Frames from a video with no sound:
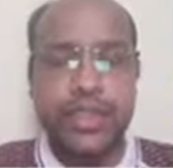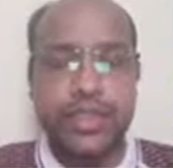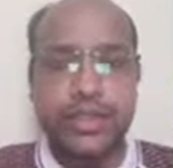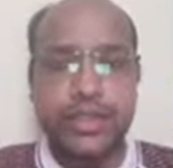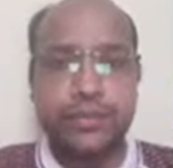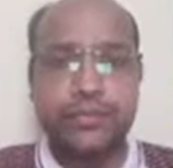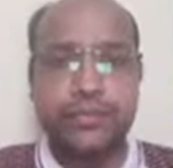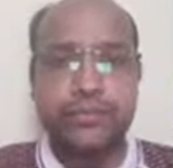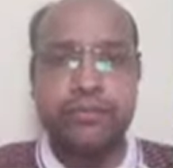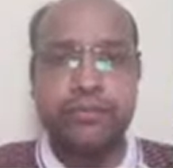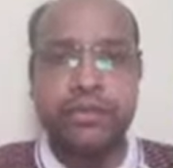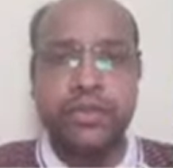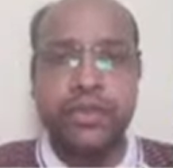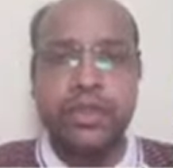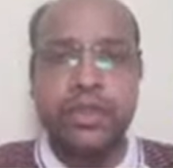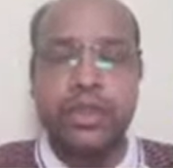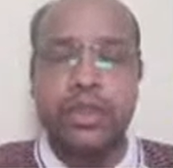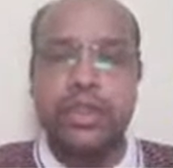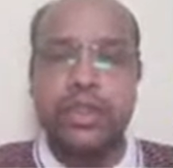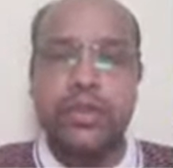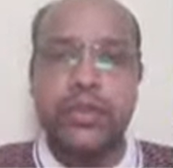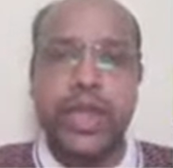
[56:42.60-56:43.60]
machine,
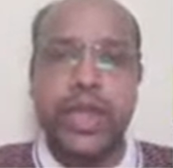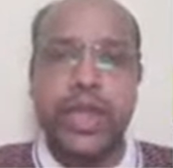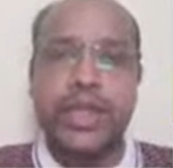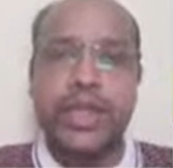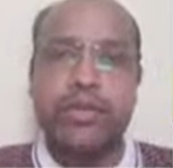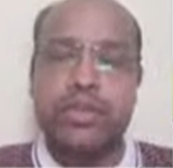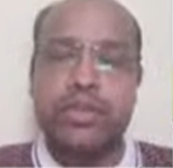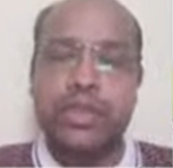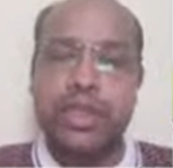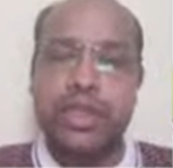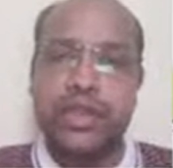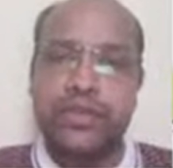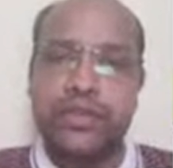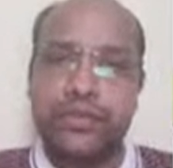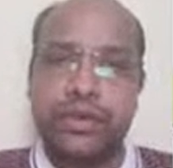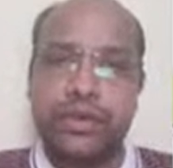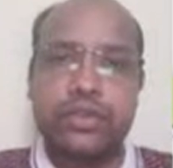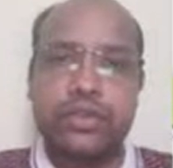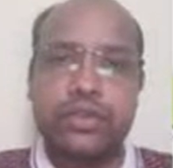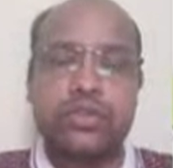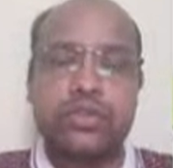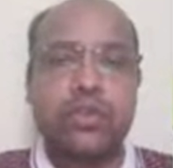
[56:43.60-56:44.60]
you can use a
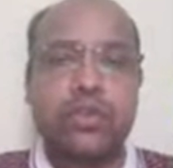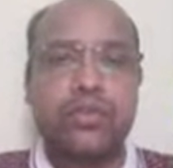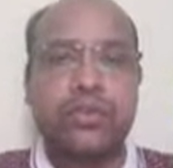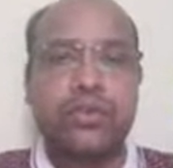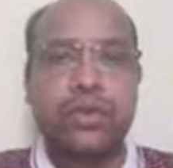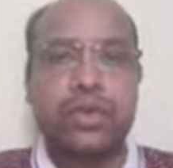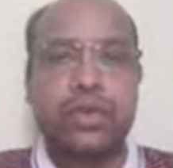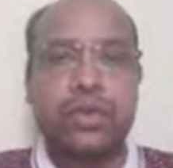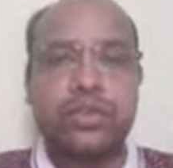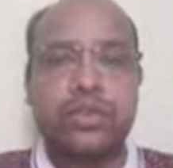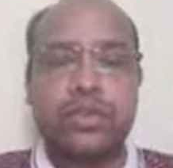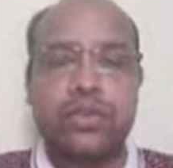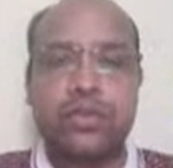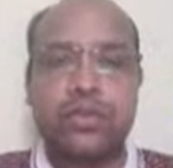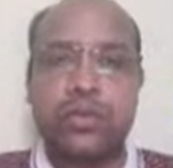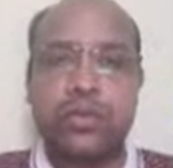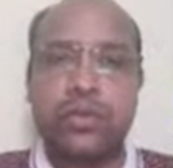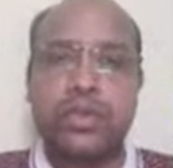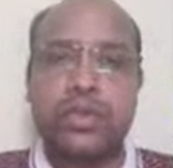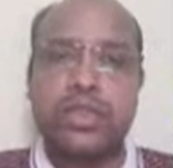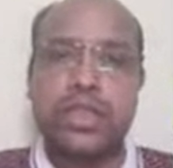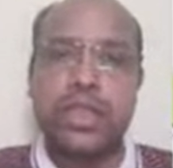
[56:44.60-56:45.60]
different
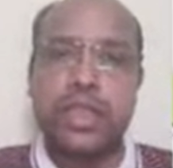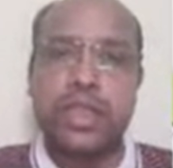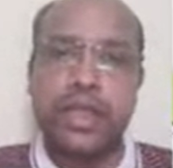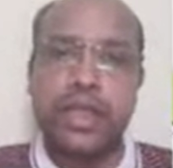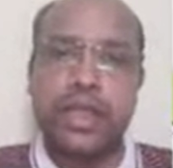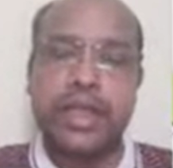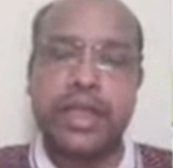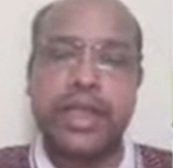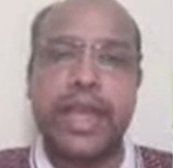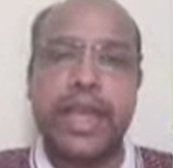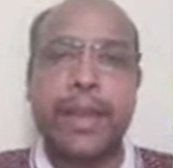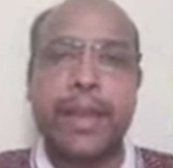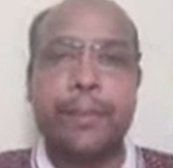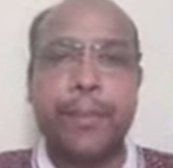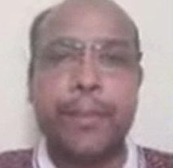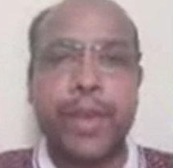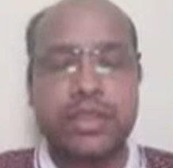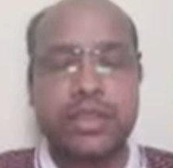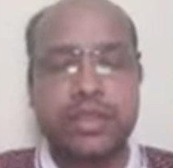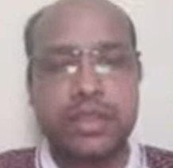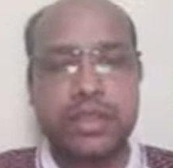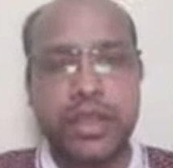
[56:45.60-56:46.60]
softwares like Delcam,
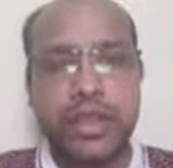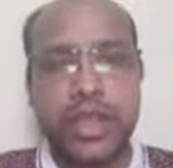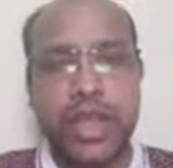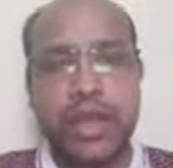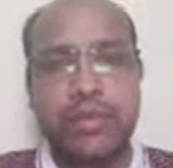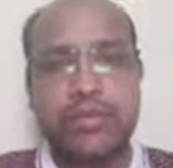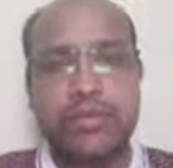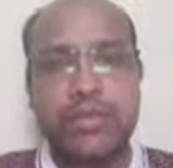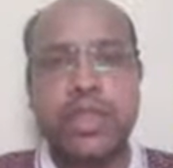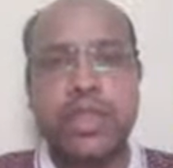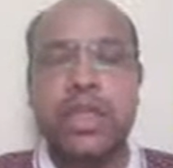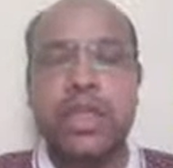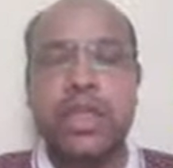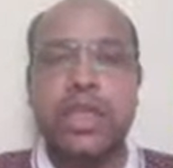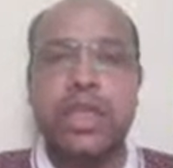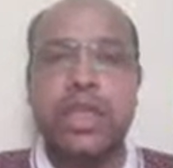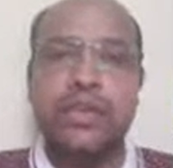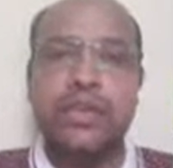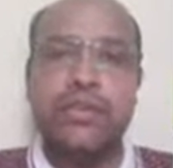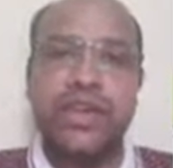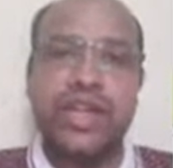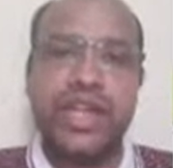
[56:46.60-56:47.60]
Mastercams.
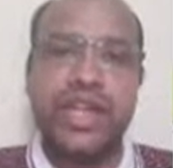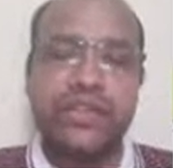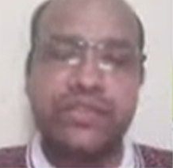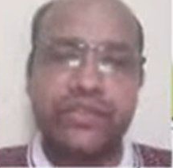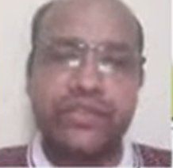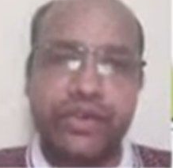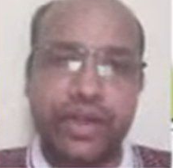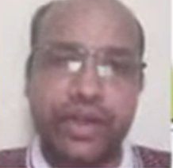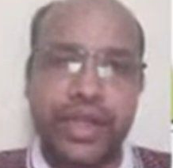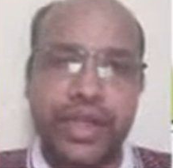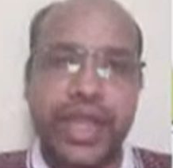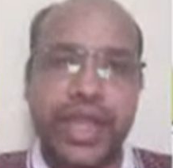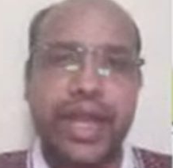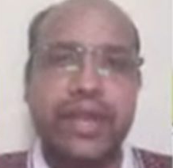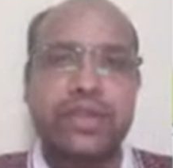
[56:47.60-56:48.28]
Even different